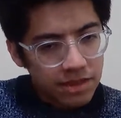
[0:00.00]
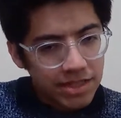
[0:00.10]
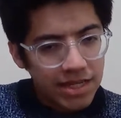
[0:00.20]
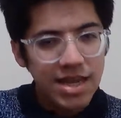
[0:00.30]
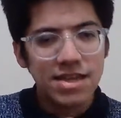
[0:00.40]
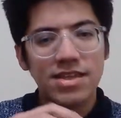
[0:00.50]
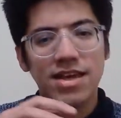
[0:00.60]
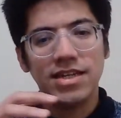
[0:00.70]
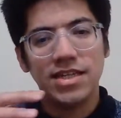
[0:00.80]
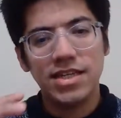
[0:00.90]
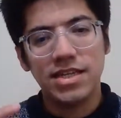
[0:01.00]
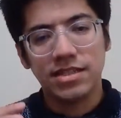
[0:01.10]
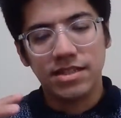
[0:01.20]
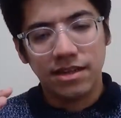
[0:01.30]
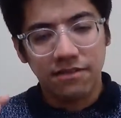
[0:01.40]
take the ideas
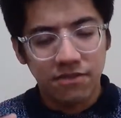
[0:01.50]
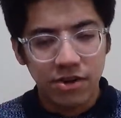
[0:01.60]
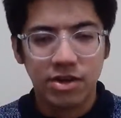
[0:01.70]
that are very